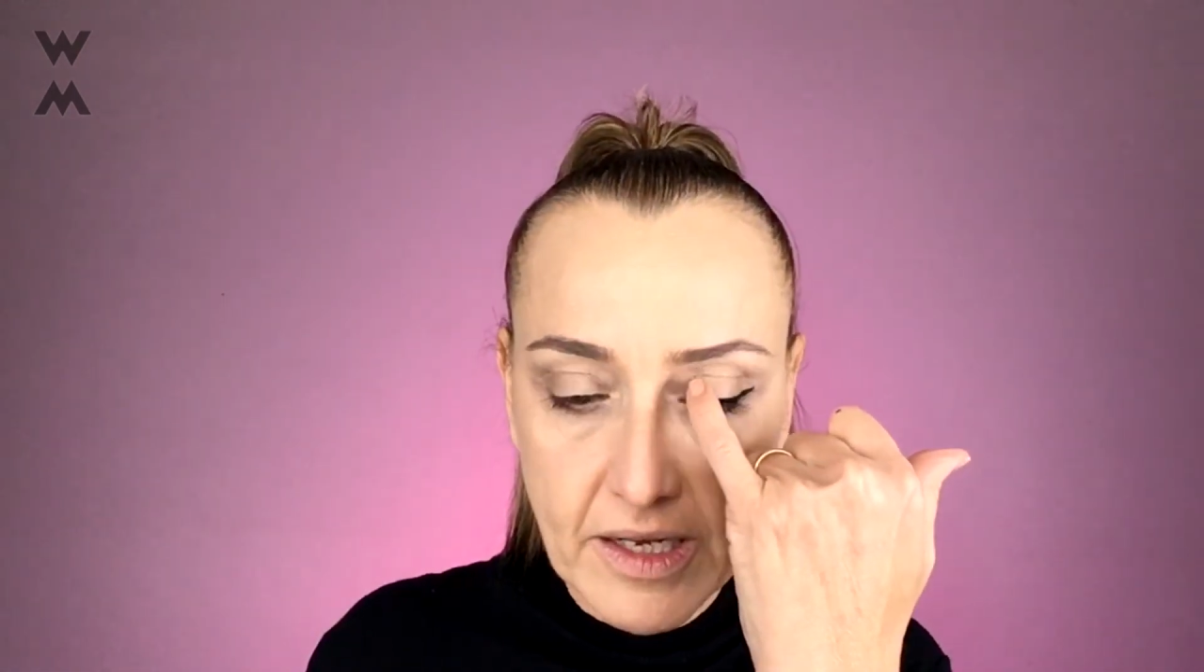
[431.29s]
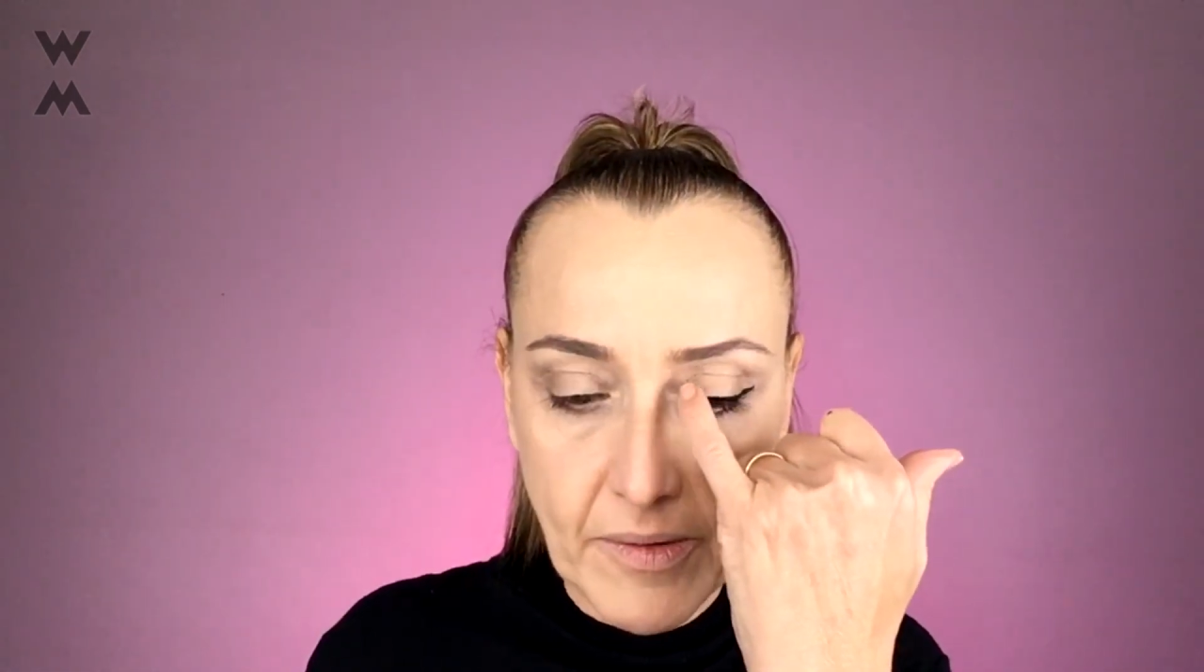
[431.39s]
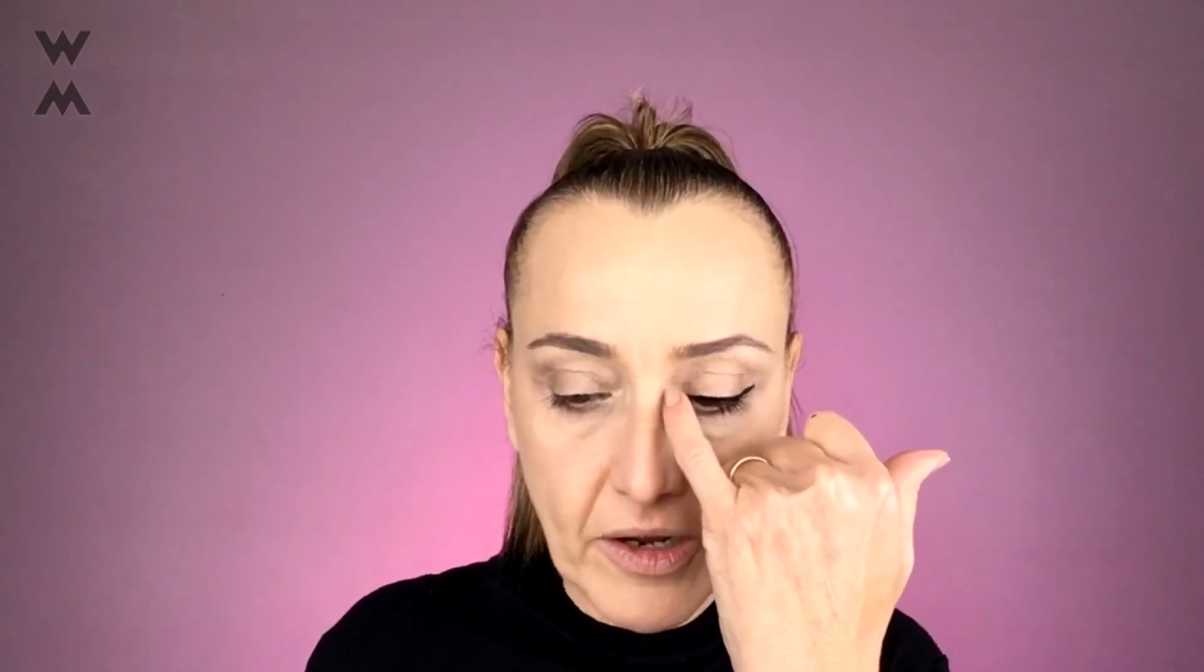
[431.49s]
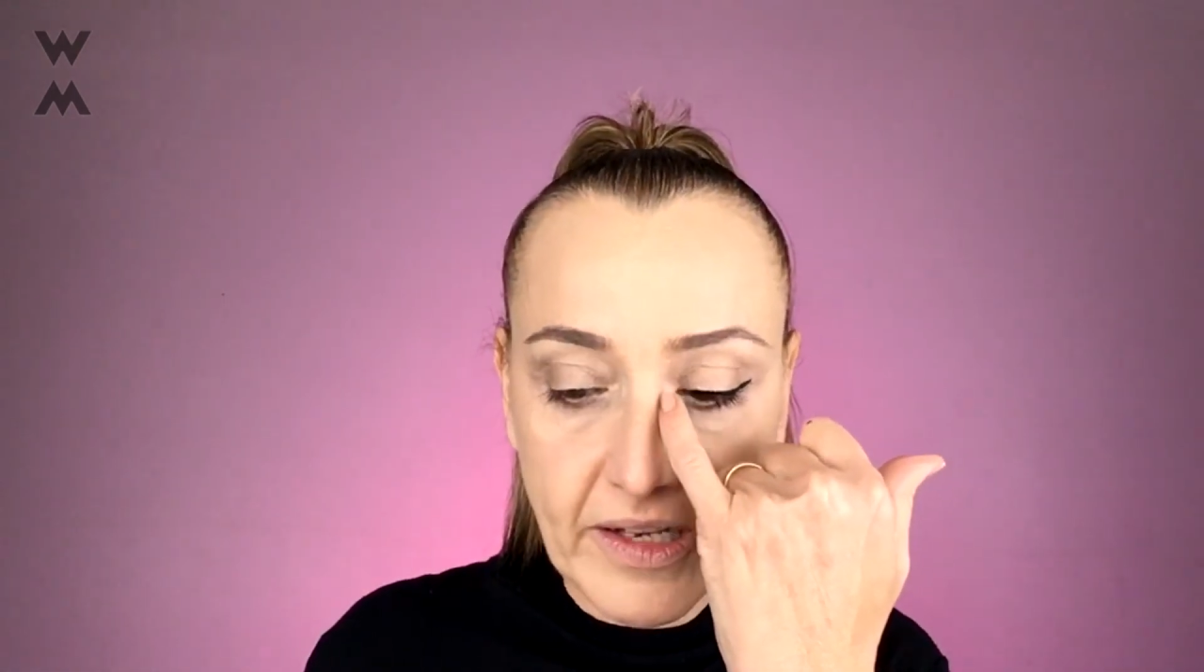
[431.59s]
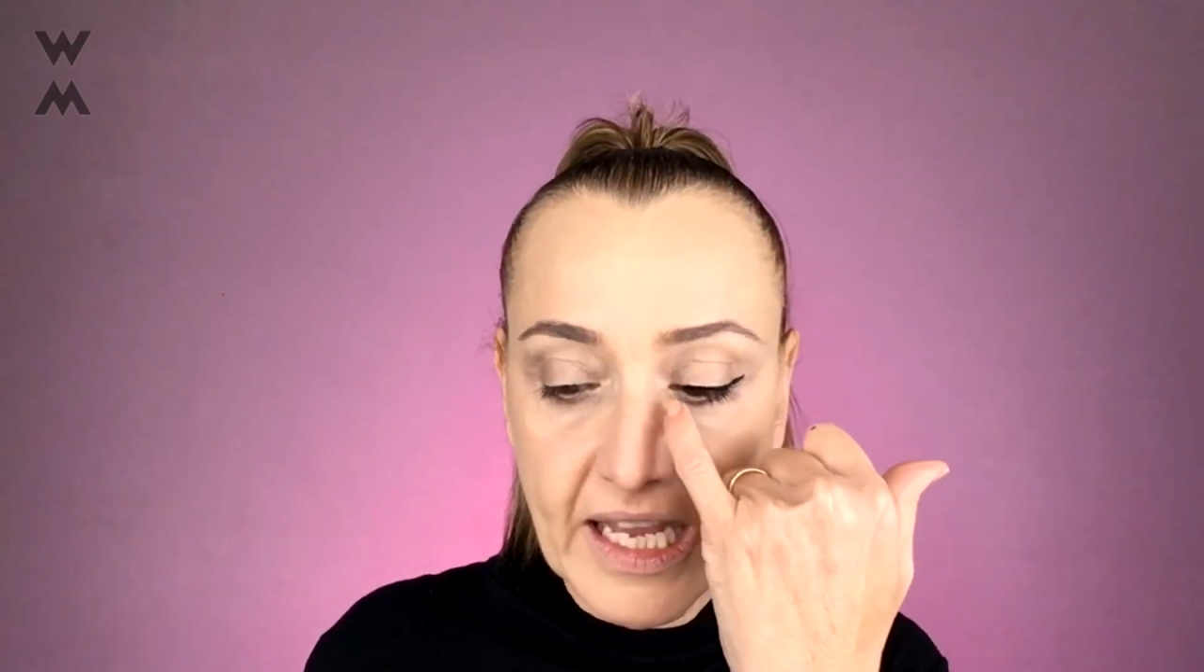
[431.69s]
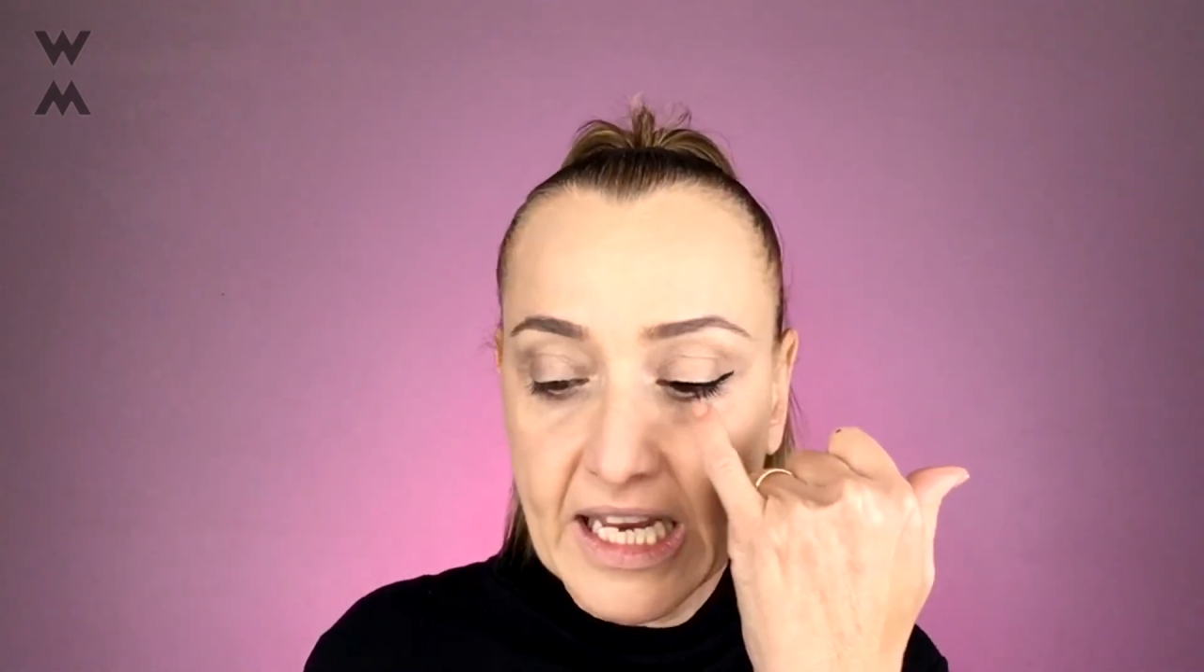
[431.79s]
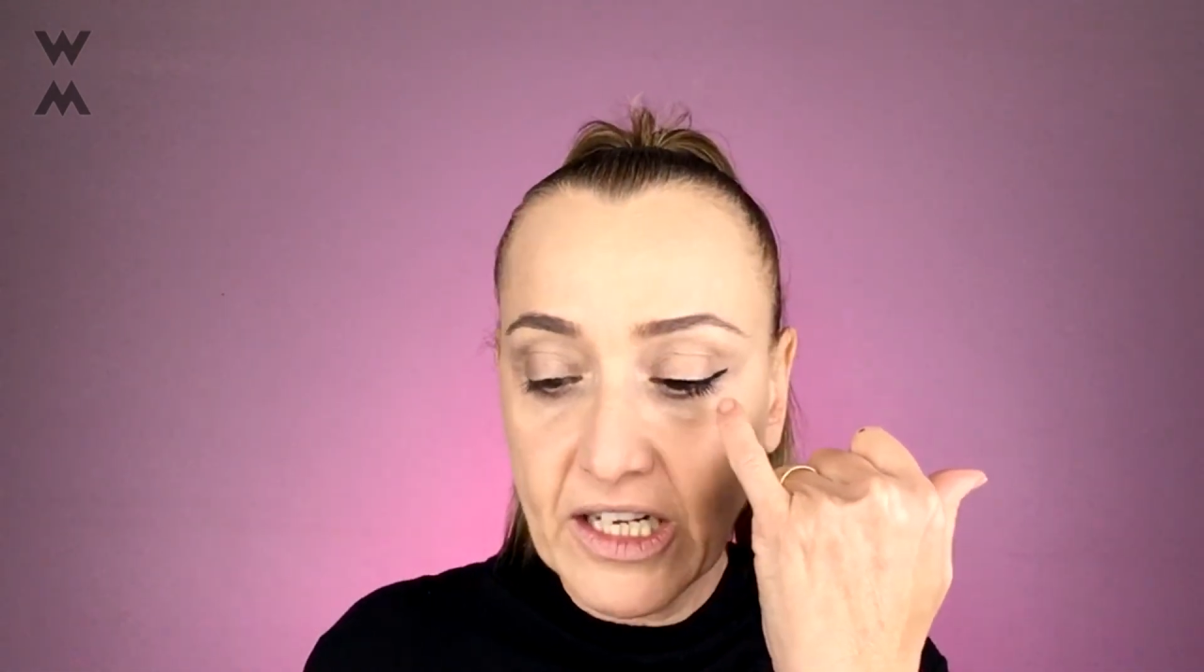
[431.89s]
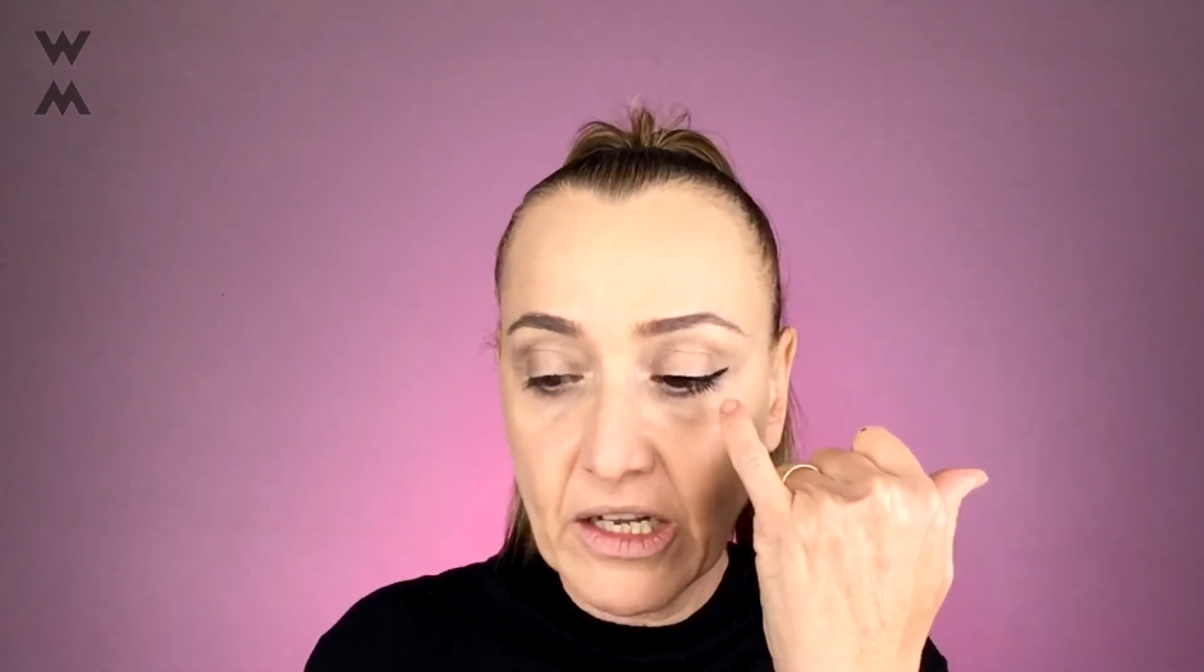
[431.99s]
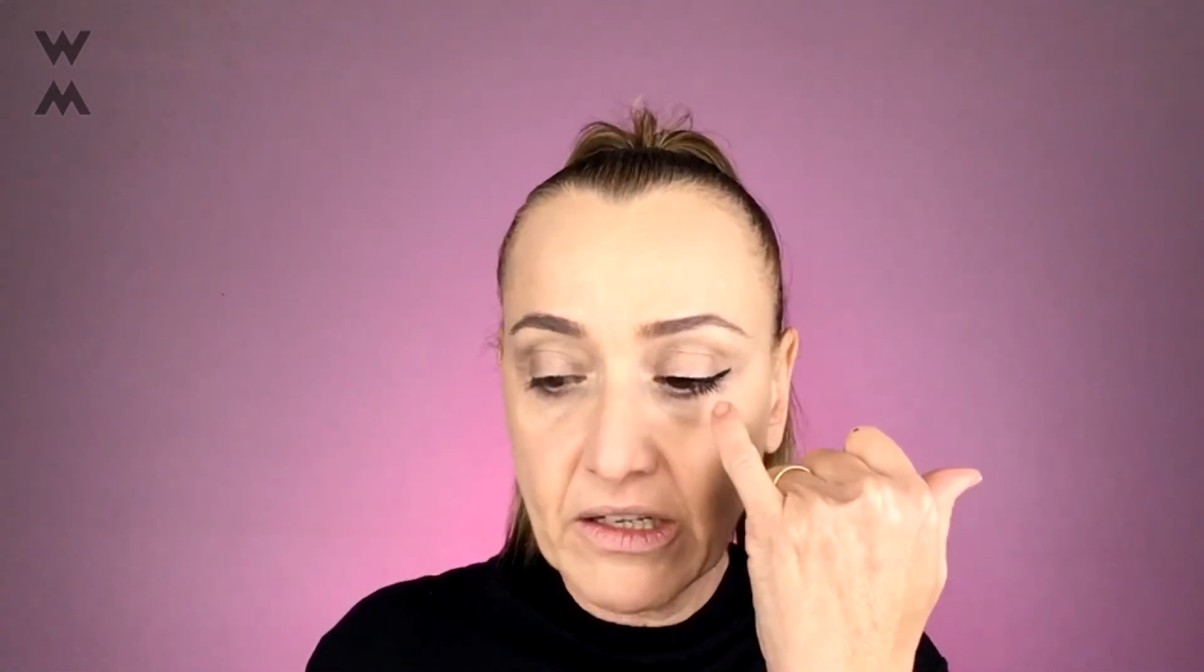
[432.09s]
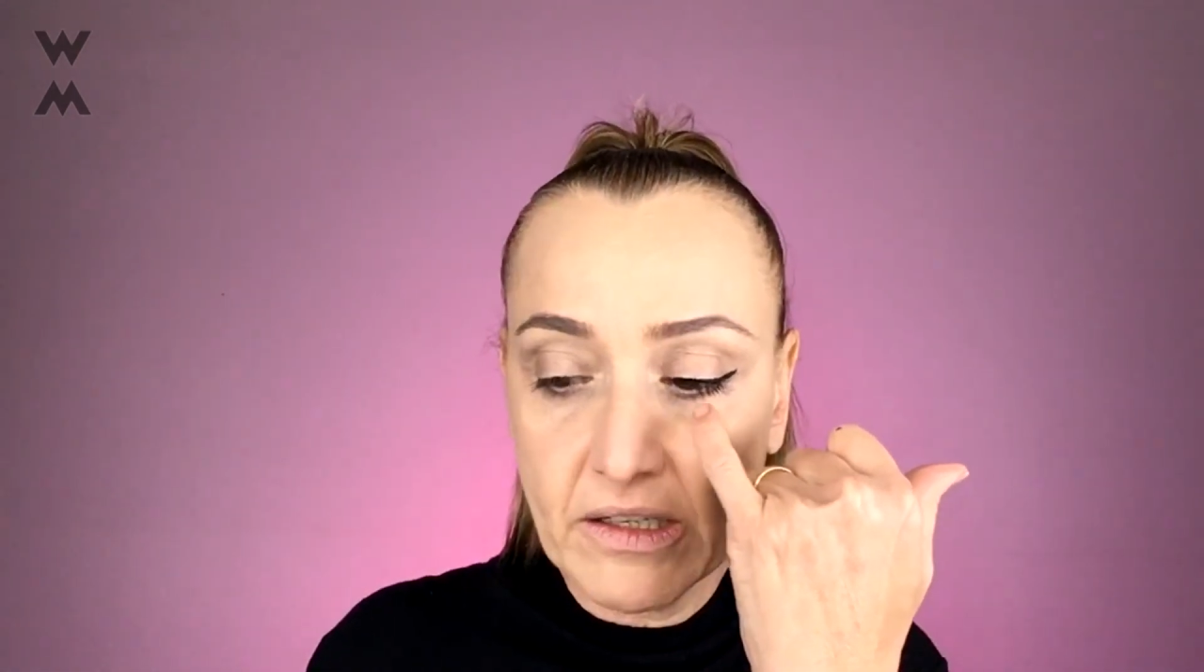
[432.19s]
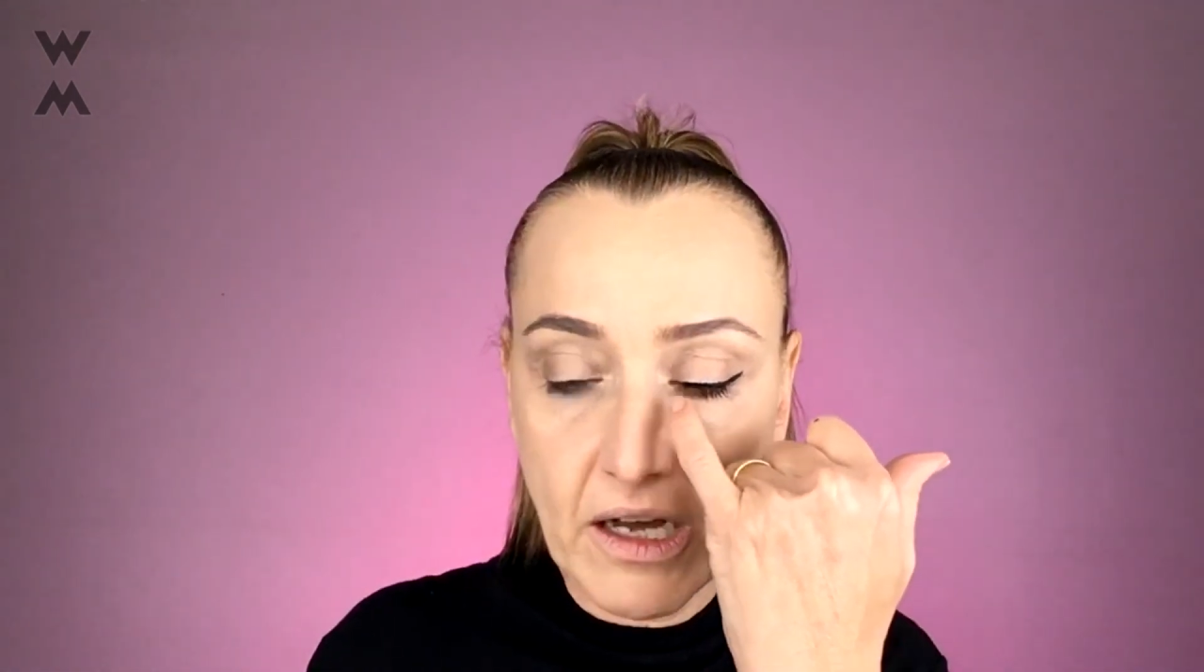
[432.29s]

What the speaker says: on the inner